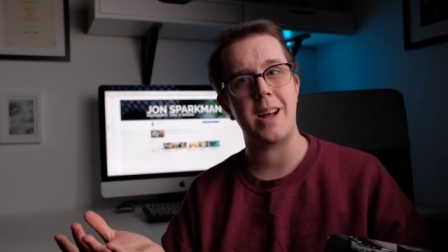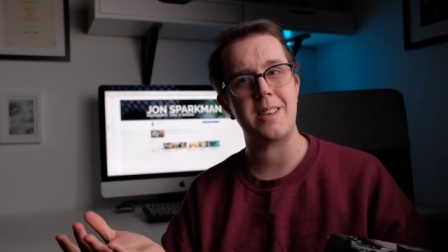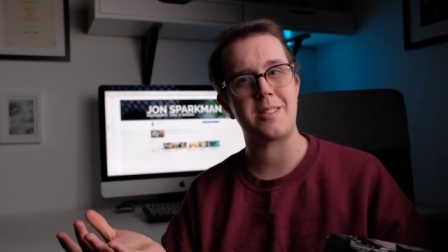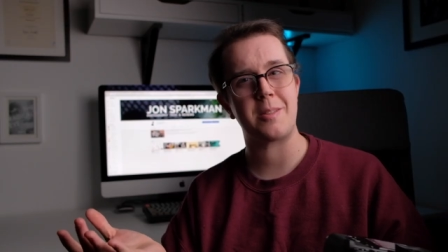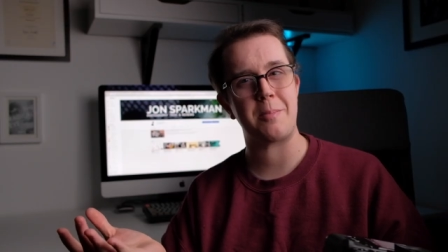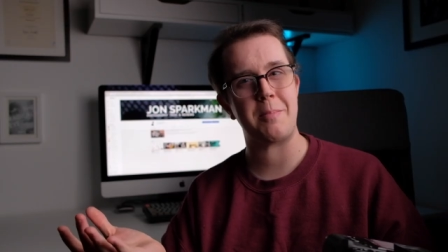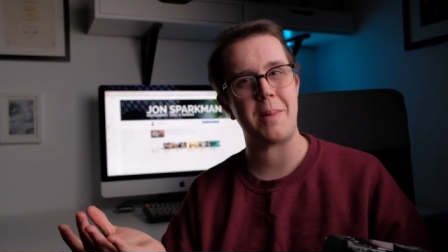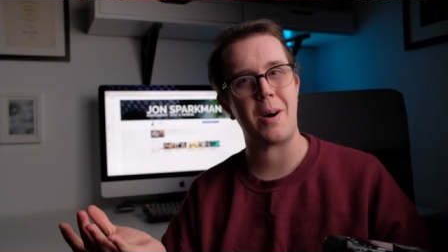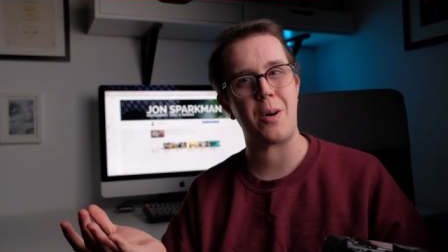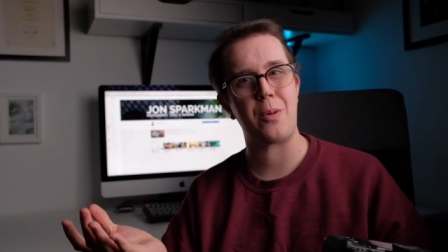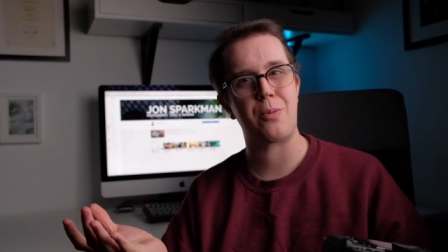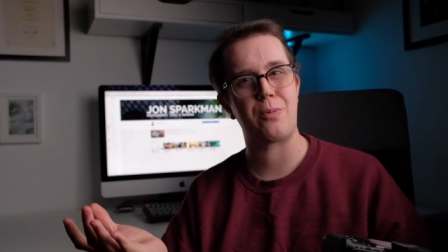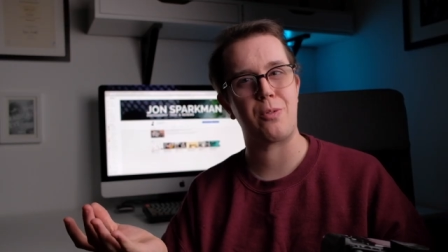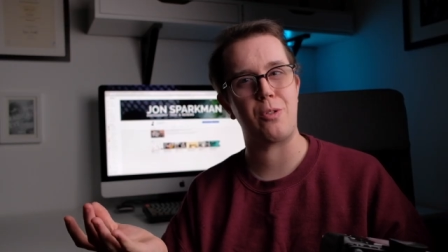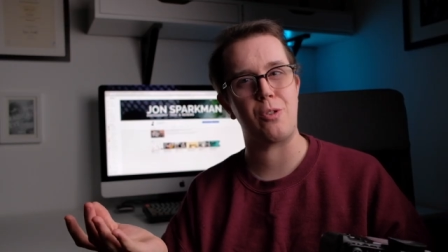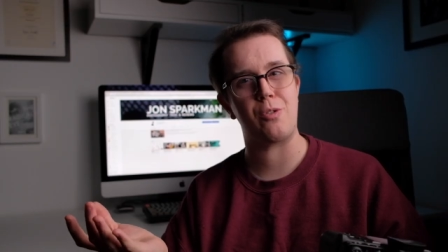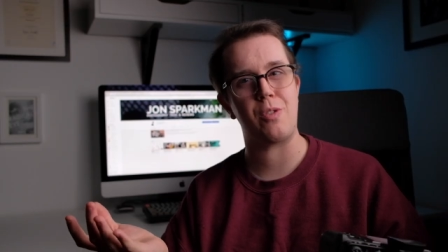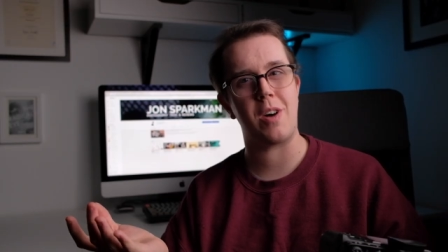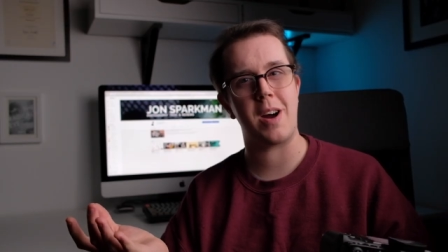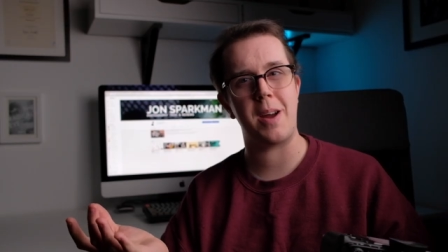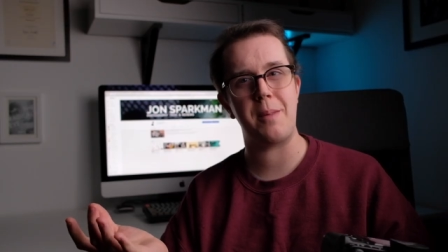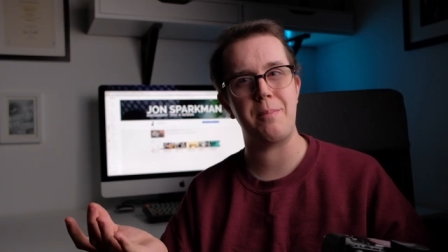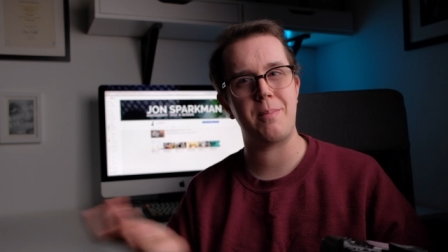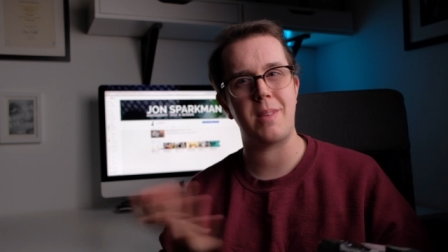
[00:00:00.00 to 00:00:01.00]
That's a mouthful,
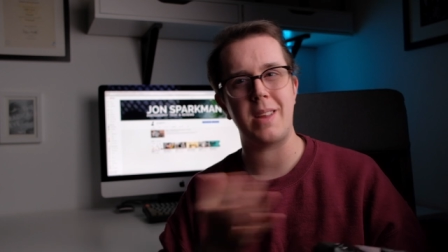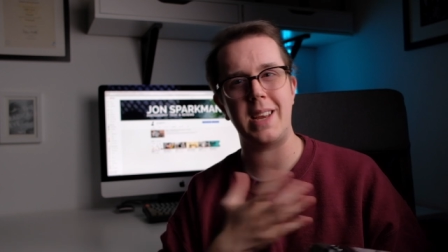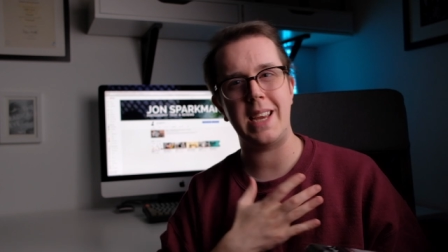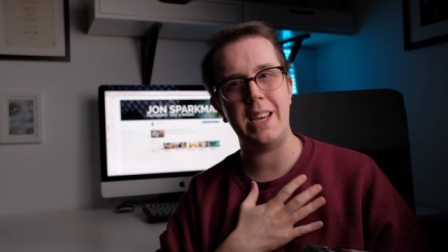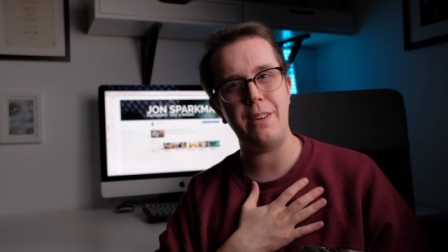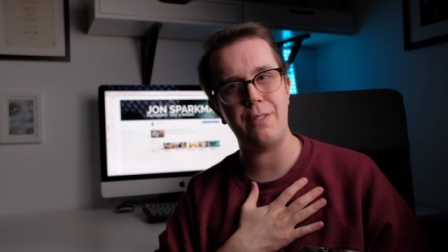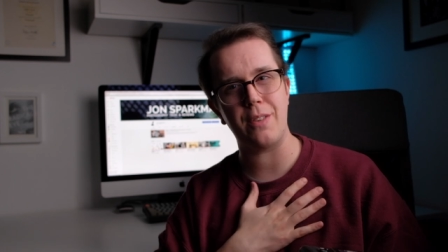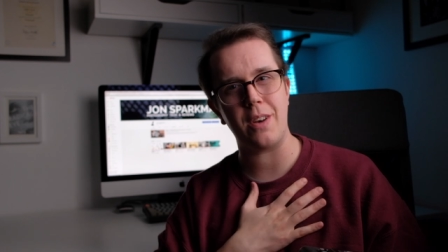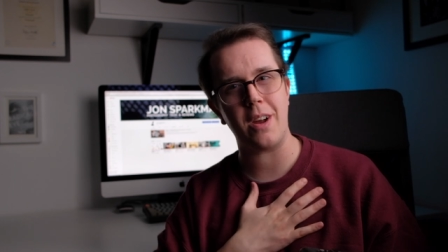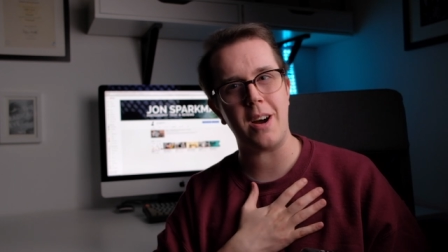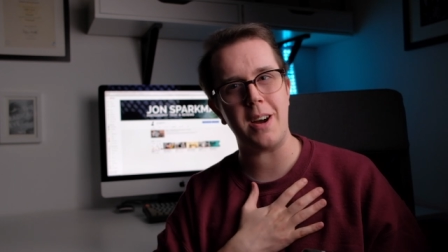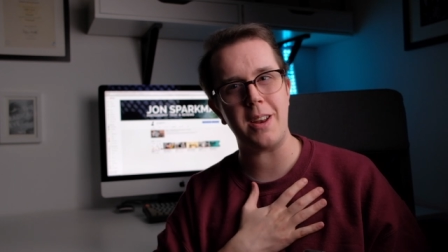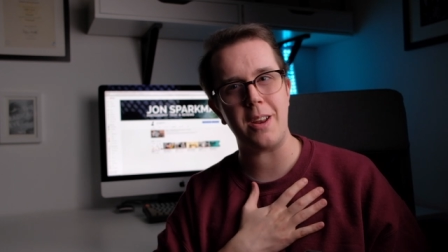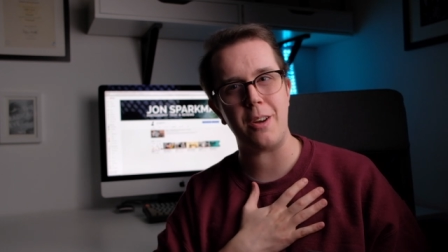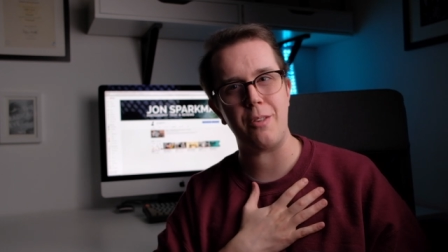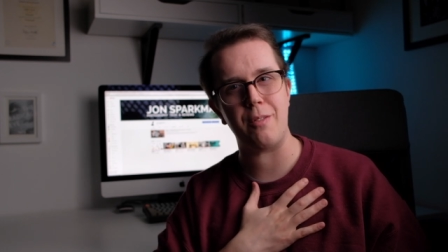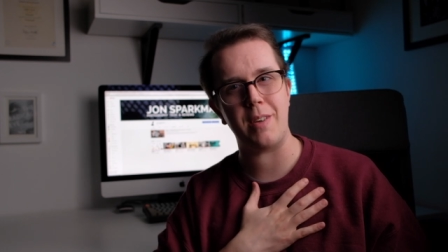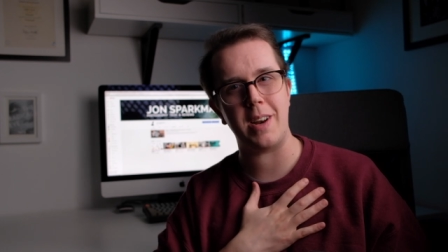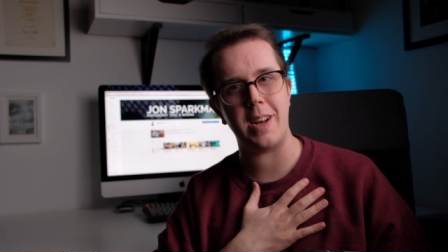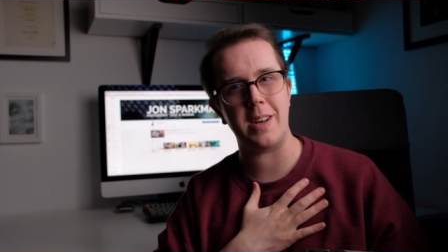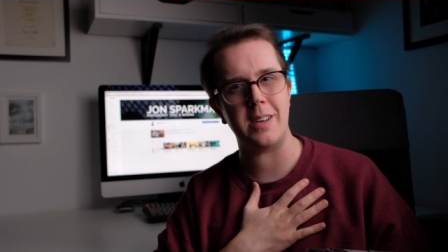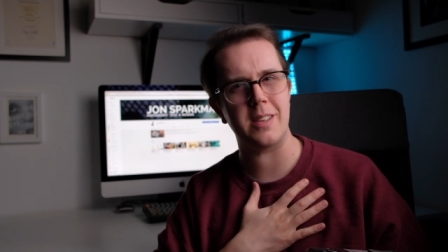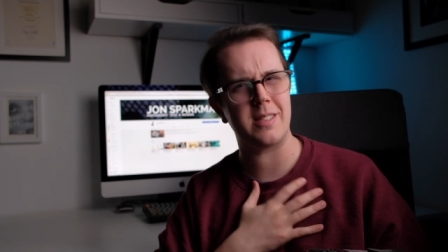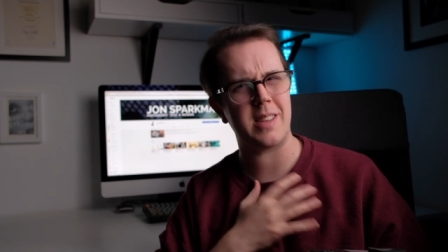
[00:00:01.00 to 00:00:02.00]
right? Even I don't
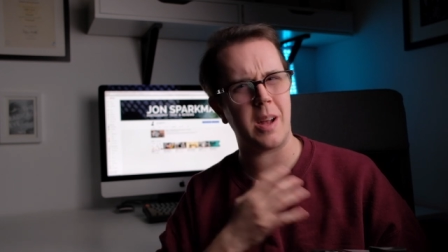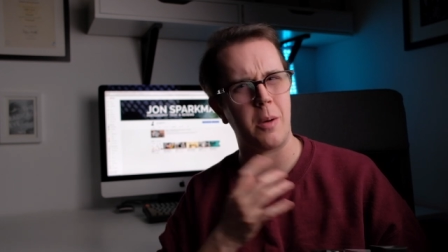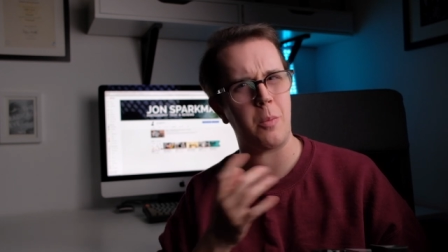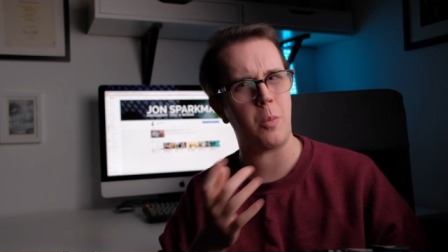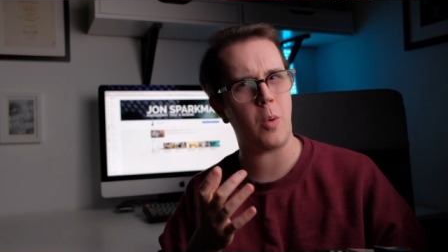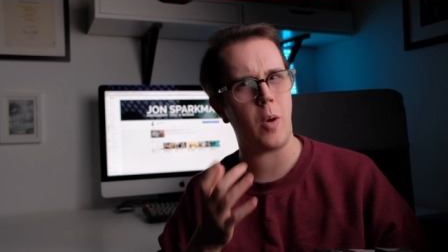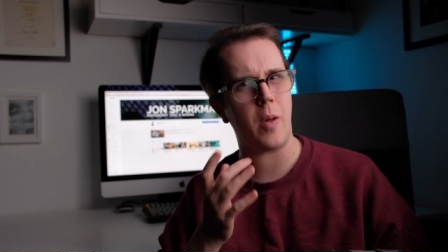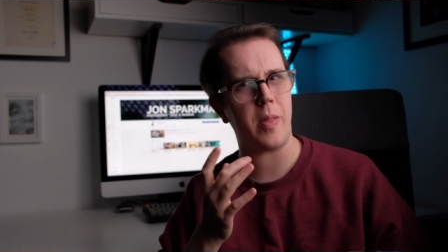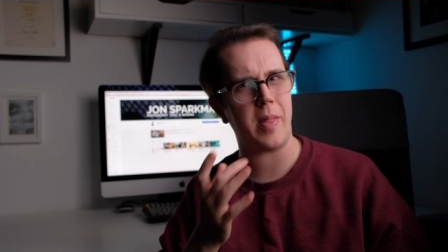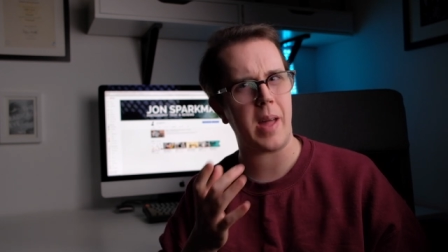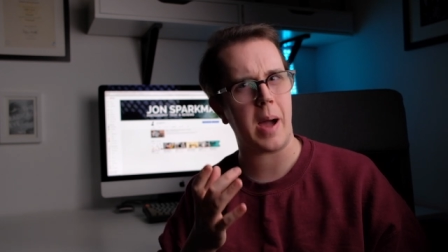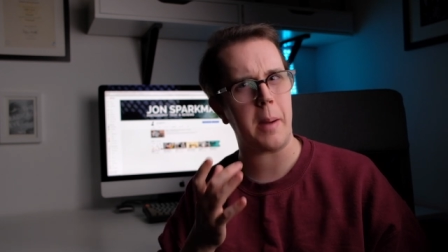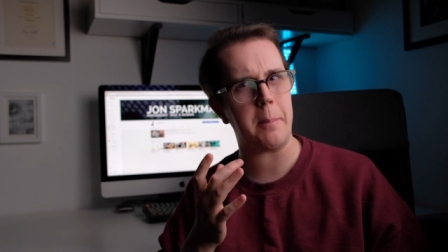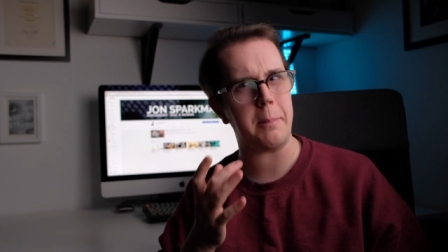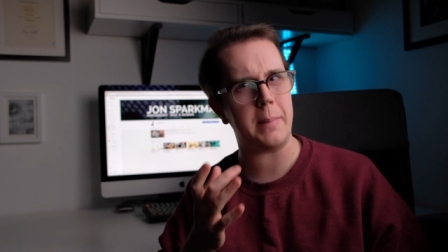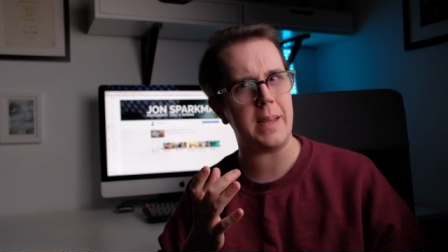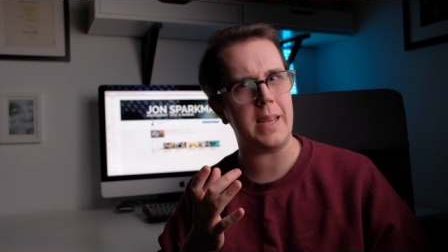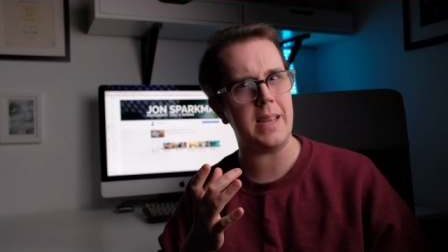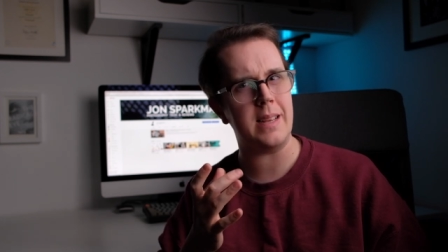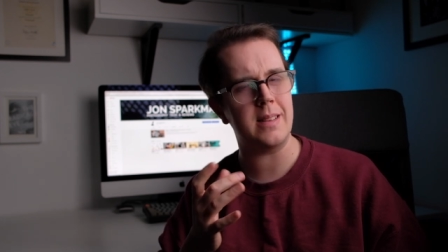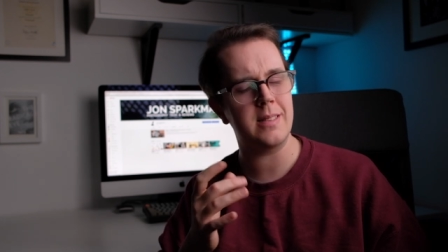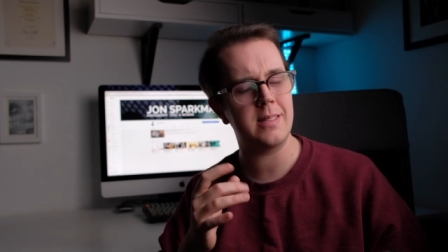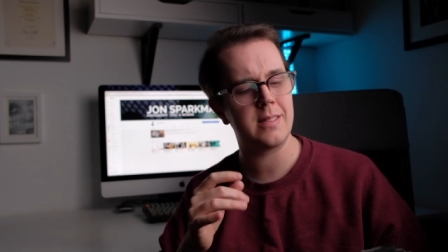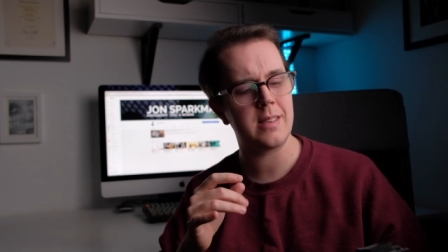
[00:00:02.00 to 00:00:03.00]
really understand what that
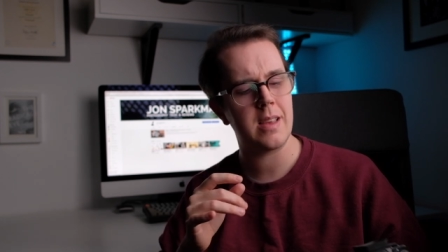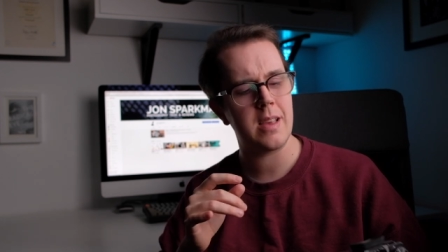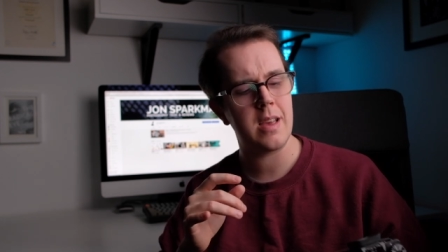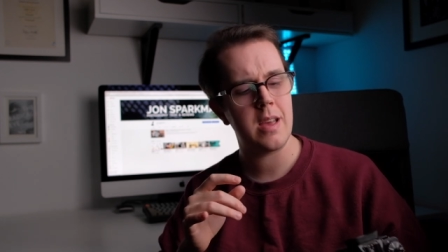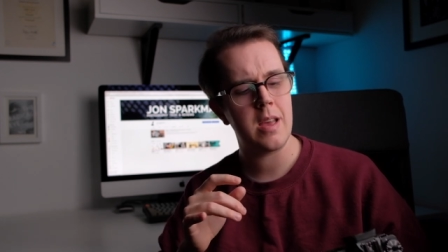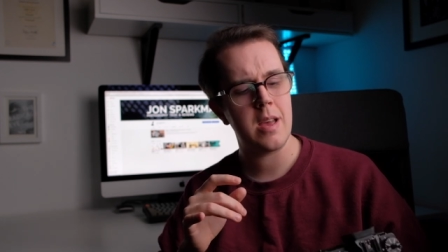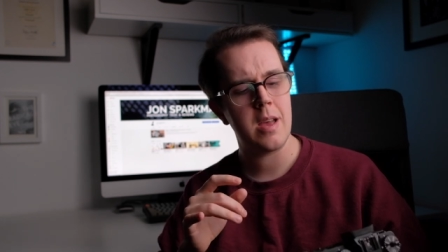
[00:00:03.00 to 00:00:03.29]
means.